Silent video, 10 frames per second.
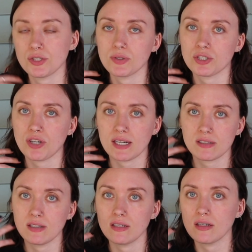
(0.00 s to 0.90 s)
to
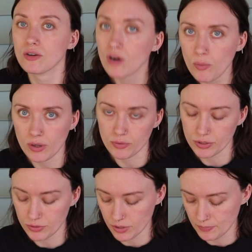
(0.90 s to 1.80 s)
extract the gromwell
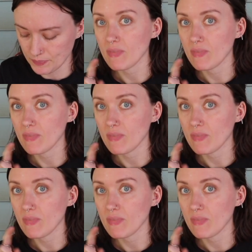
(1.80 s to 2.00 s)
root.